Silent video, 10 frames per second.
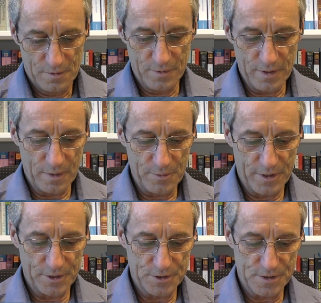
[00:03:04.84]
When the
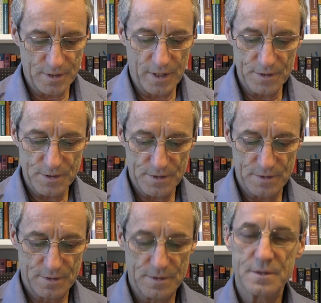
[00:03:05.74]
application starts,
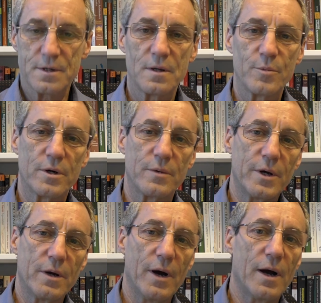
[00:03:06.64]
tell the broker
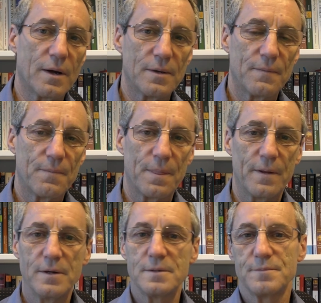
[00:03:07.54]
where you are.
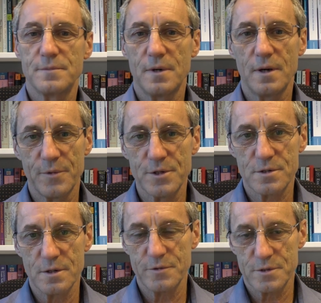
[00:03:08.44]
I'm this
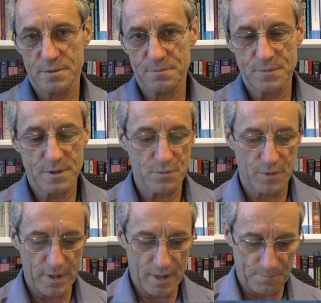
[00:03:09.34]
service and this
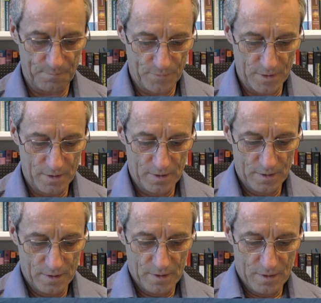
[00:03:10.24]
RAN.
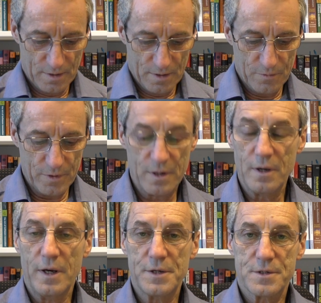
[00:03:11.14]
When the
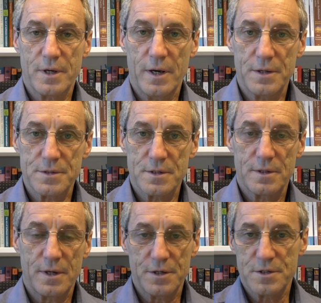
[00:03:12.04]
client starts,
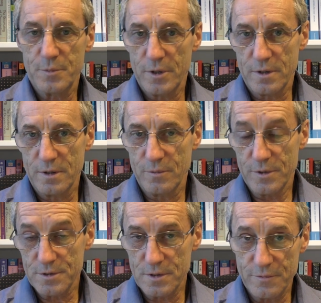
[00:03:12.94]
ask the broker
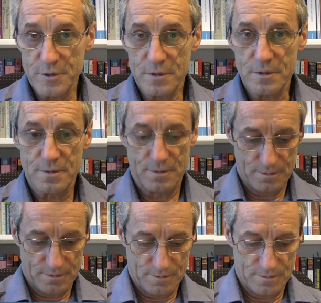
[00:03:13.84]
where the service is.
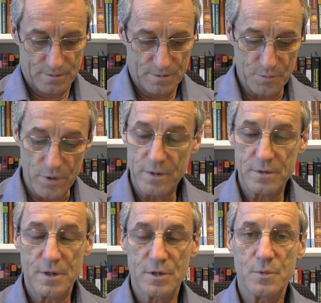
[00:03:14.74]
The broker
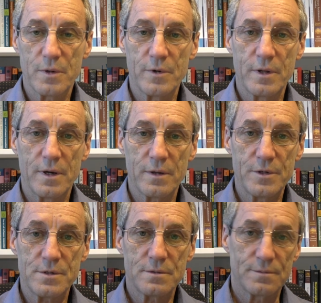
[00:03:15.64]
tells one where the other
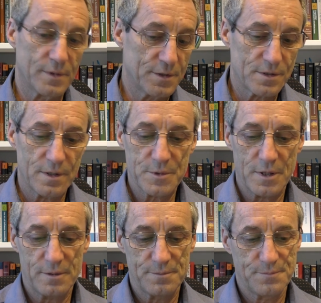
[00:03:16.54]
is and then steps
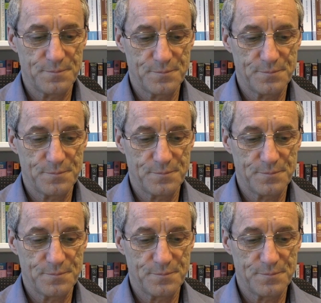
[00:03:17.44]
out.